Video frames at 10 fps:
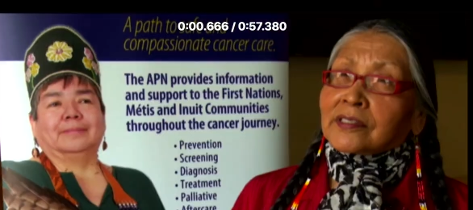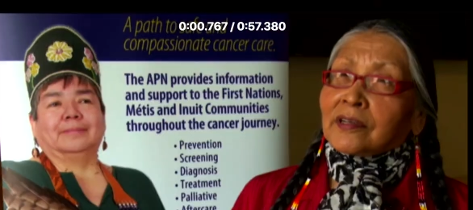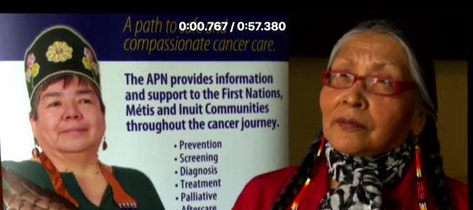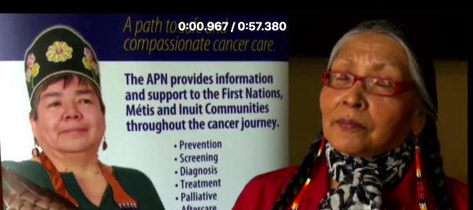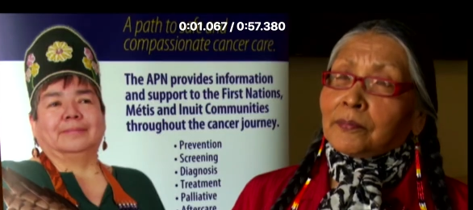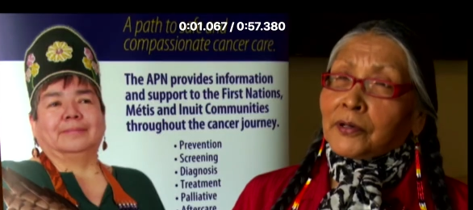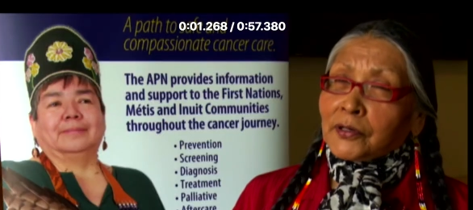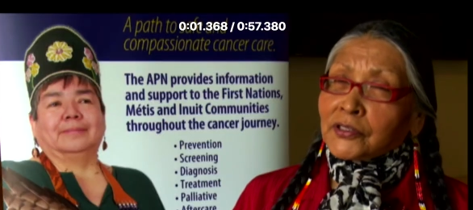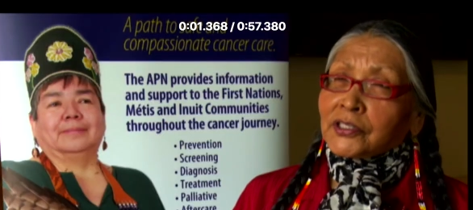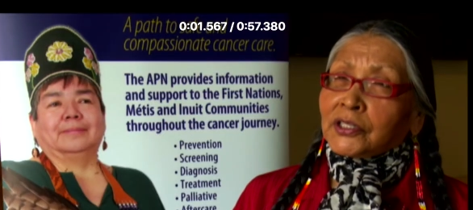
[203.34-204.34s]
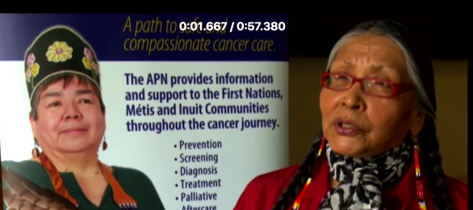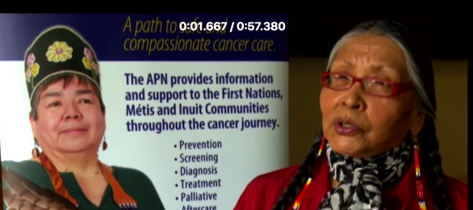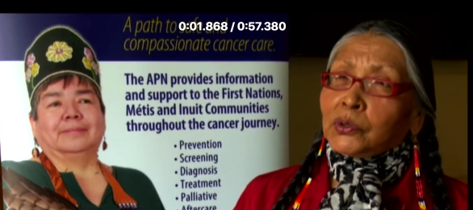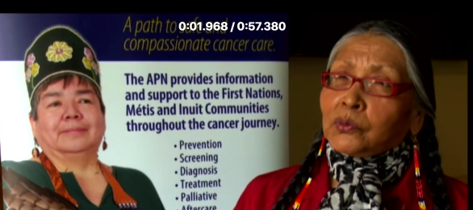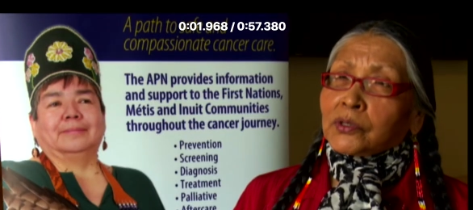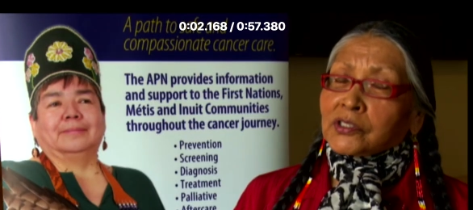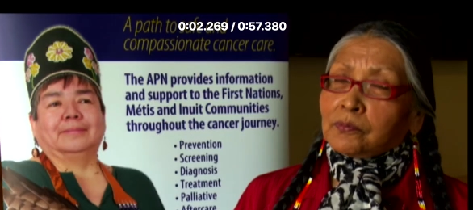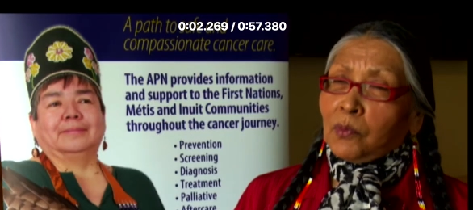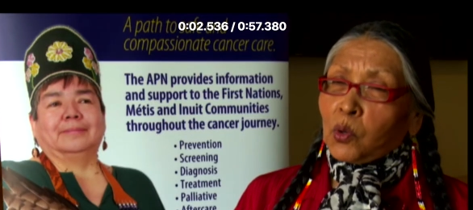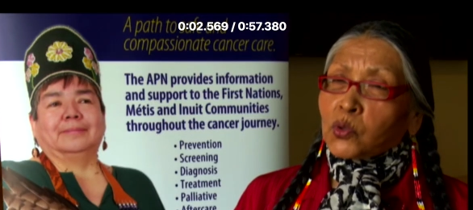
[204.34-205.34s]
Speaker 1: The person who
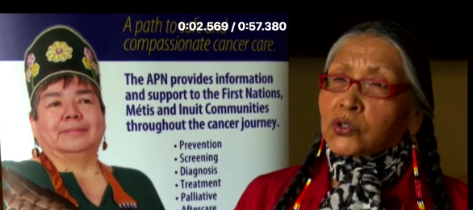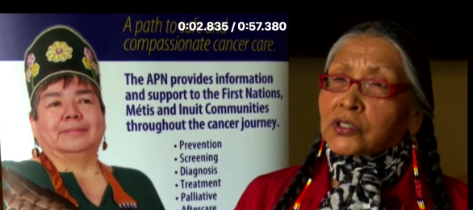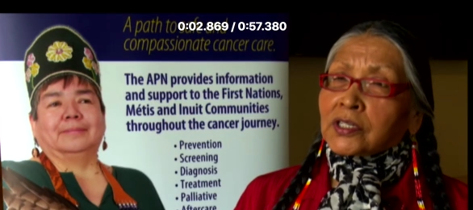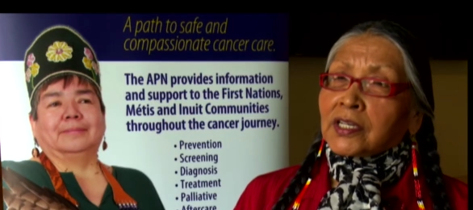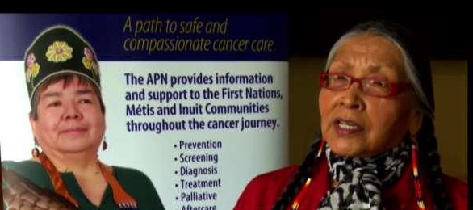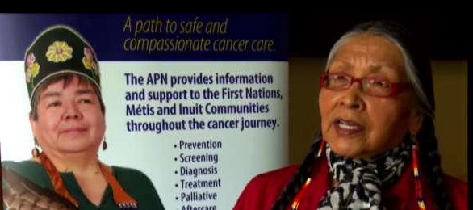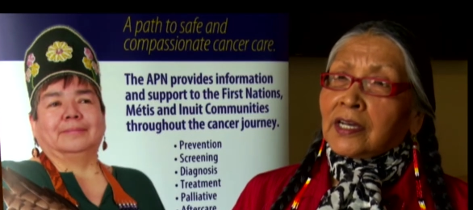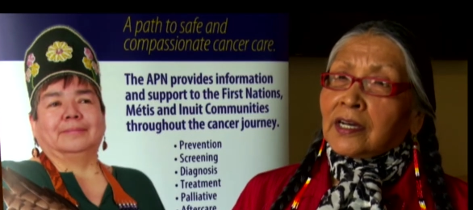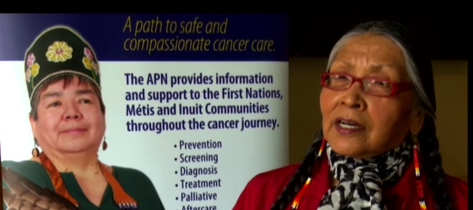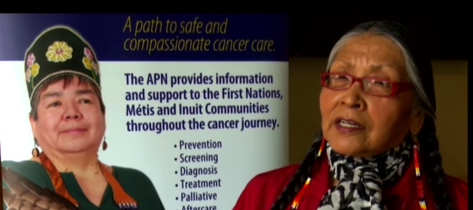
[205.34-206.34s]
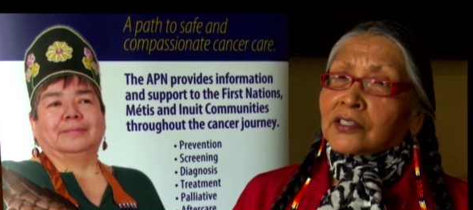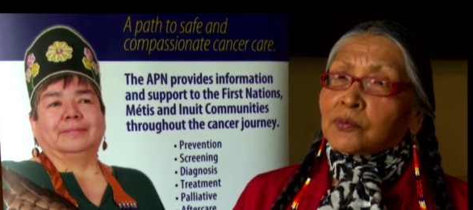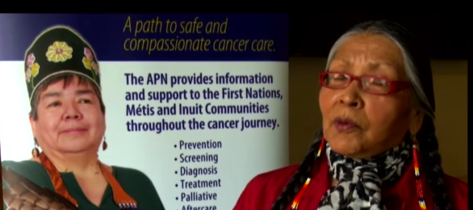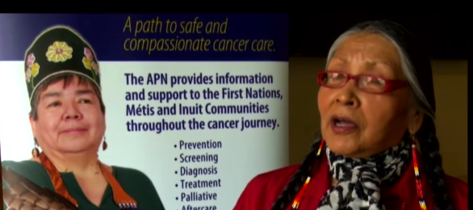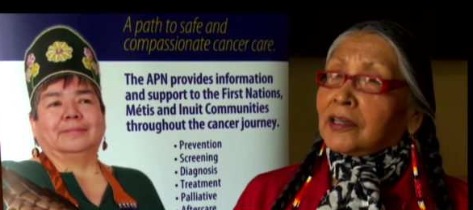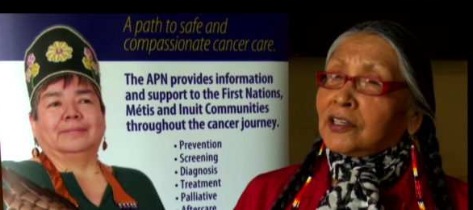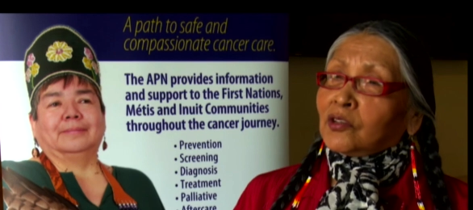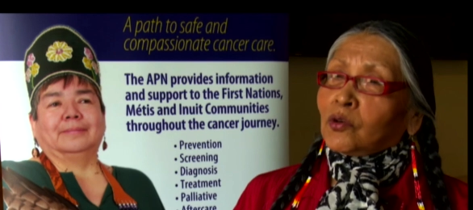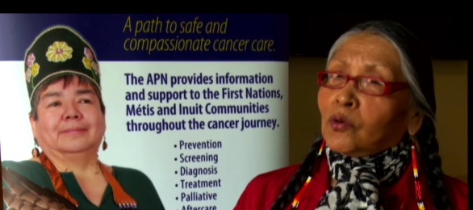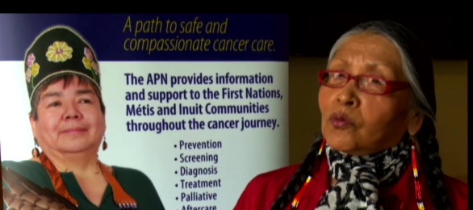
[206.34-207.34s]
was most, as my
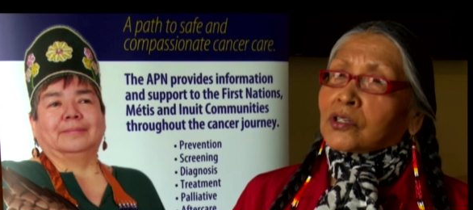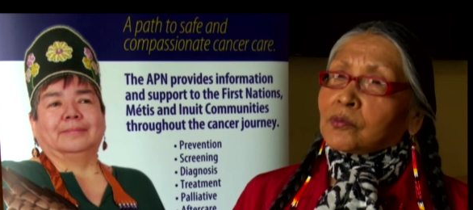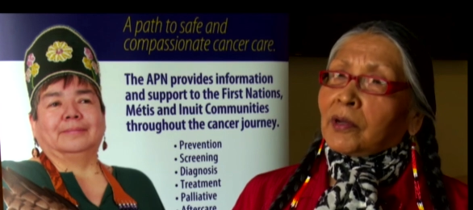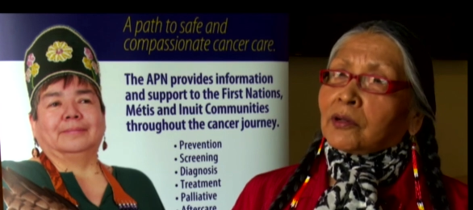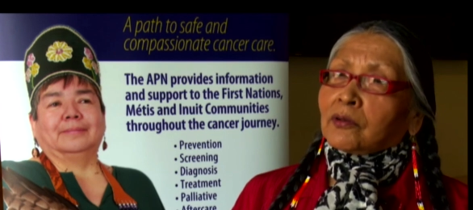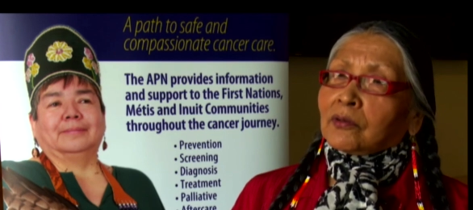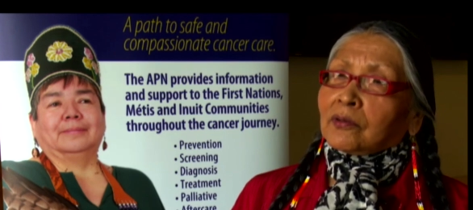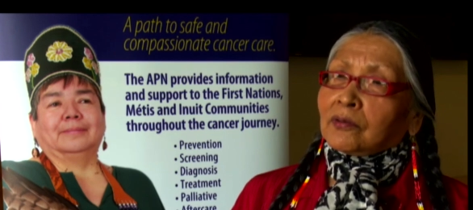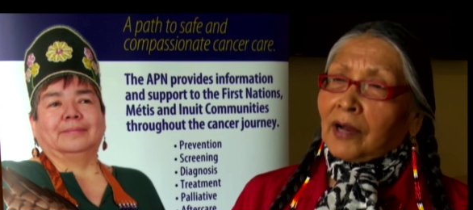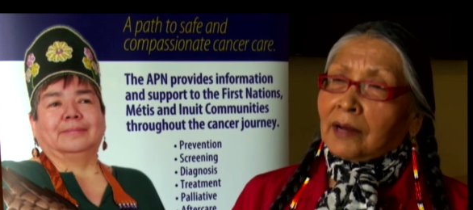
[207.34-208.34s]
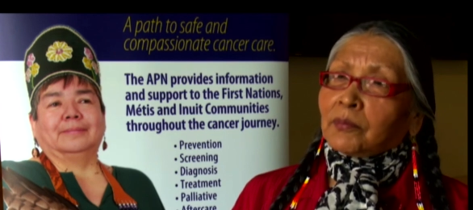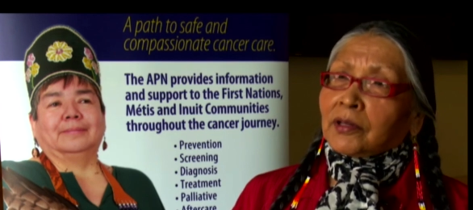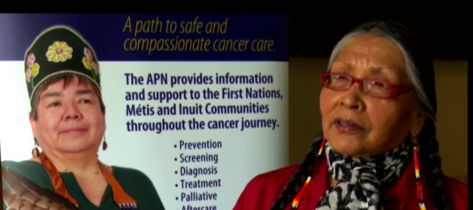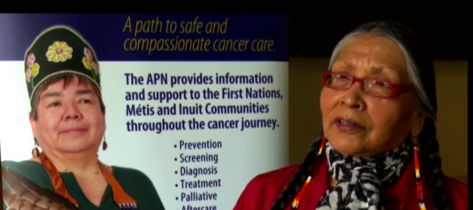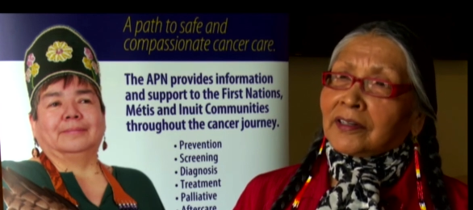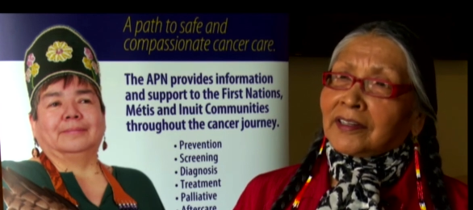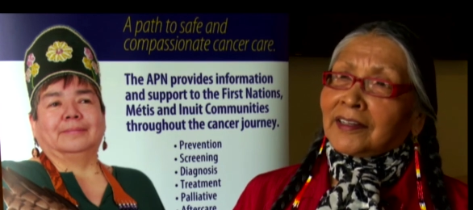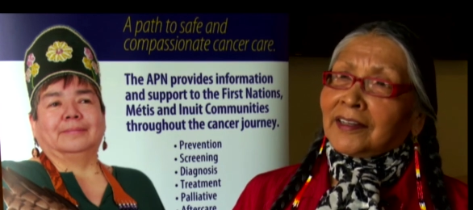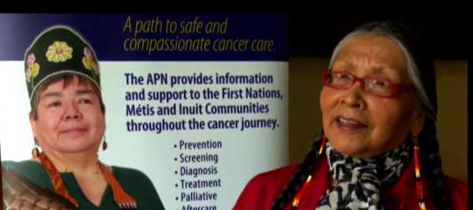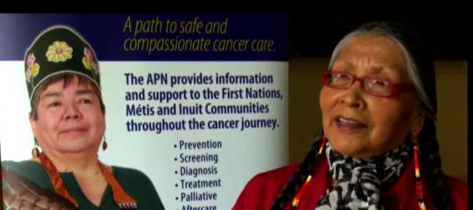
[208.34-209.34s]
hero, was my grandmother.
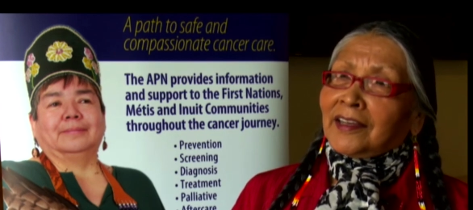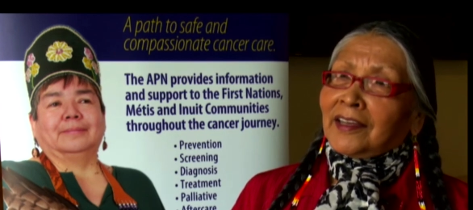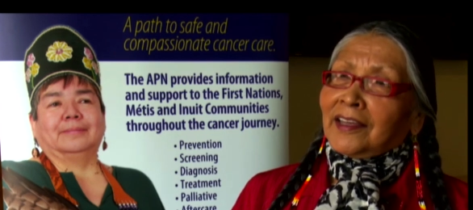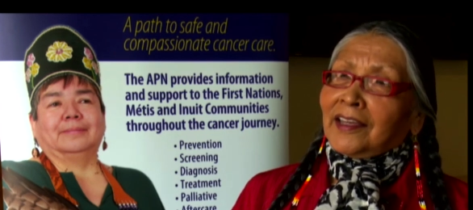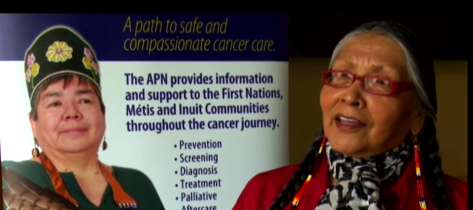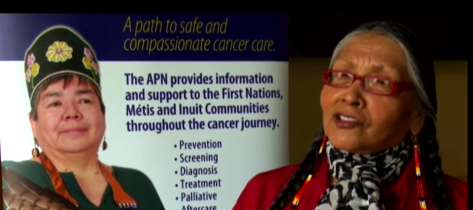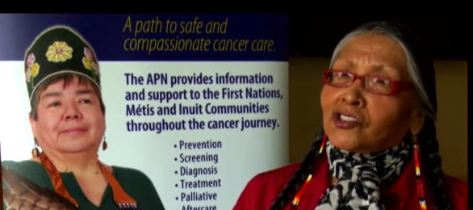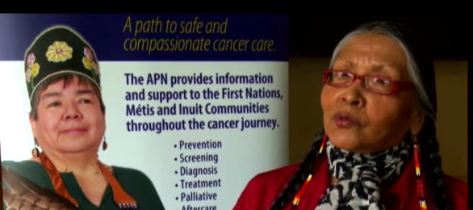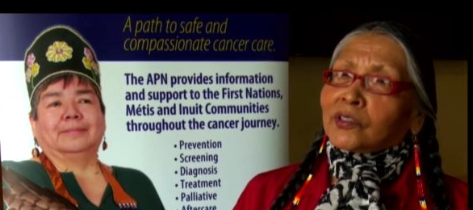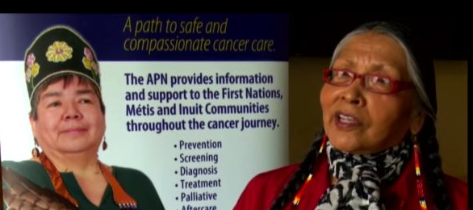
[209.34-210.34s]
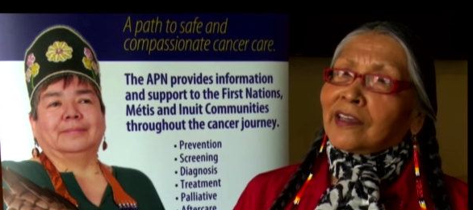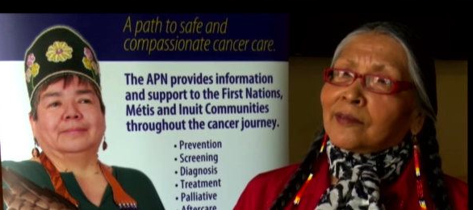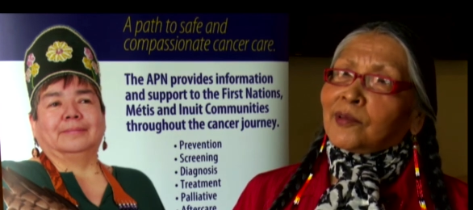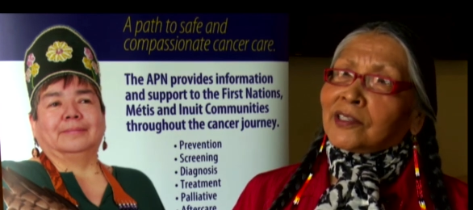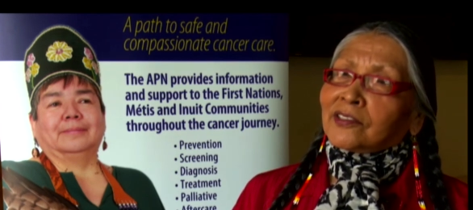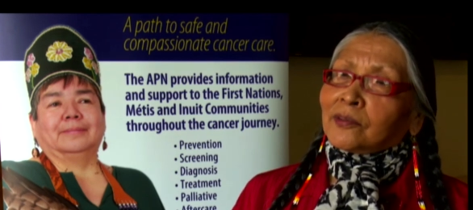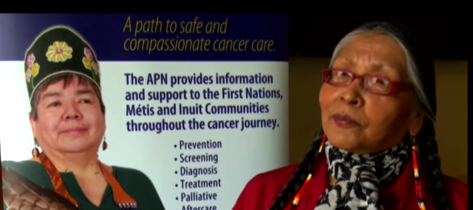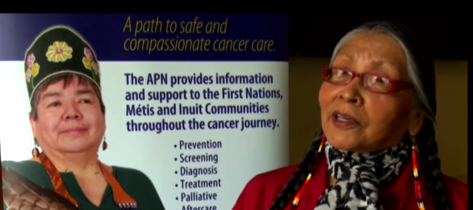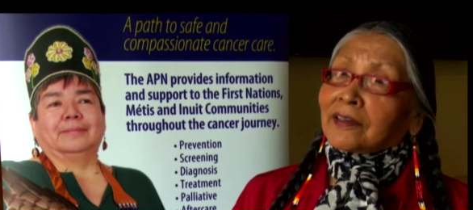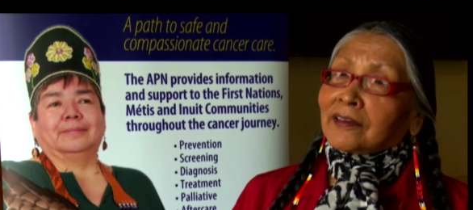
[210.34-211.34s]
And she would take me to
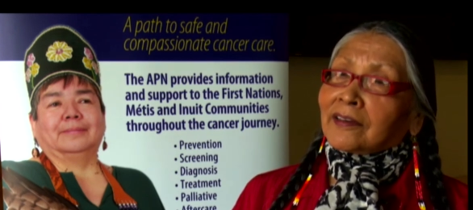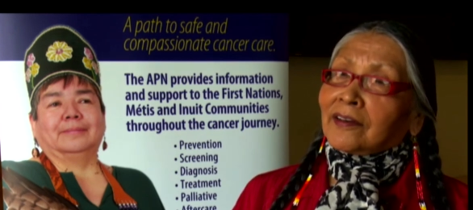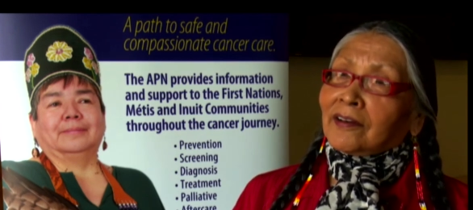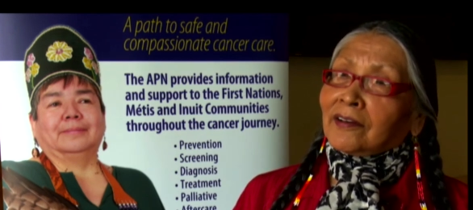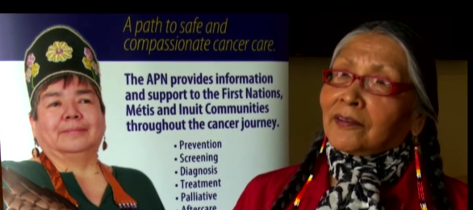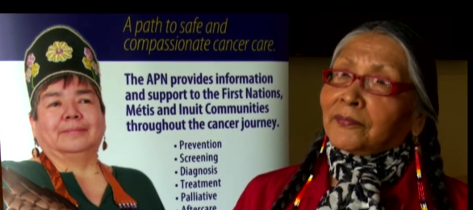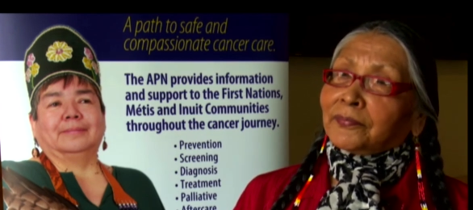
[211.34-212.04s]
pick, uh,